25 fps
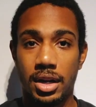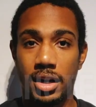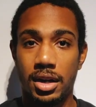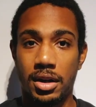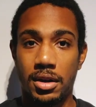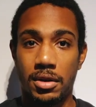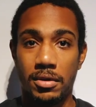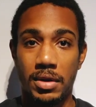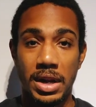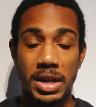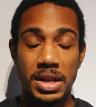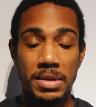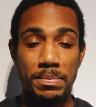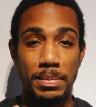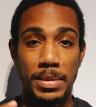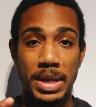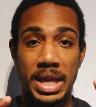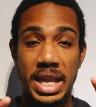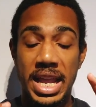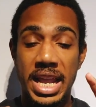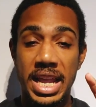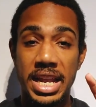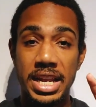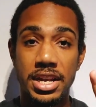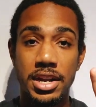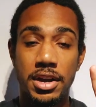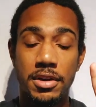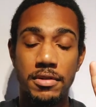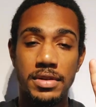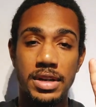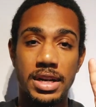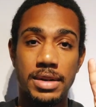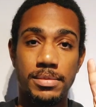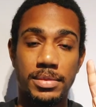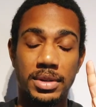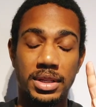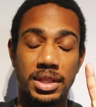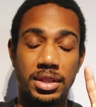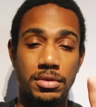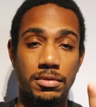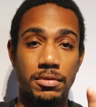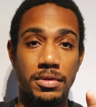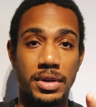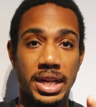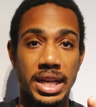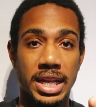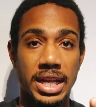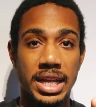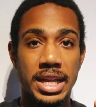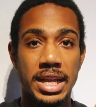All right, keynote number
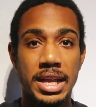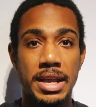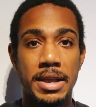3.